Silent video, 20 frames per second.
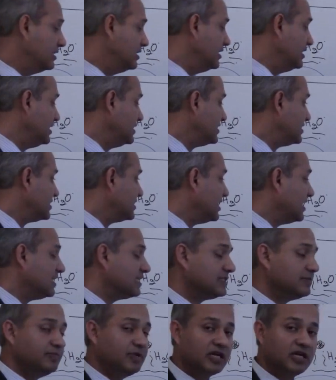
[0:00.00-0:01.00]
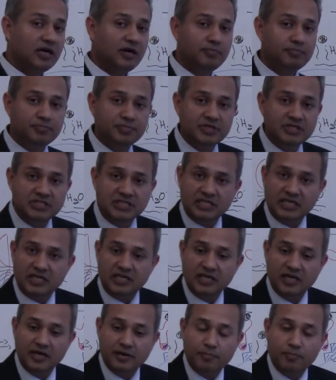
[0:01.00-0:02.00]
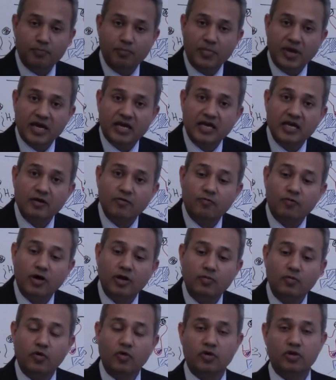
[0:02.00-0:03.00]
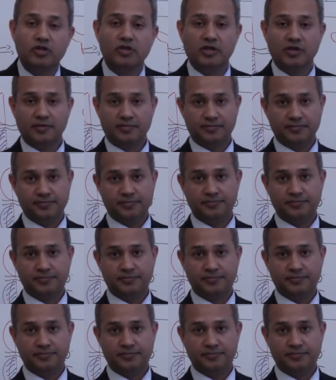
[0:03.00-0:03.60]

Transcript: these cells become busy making one more thing.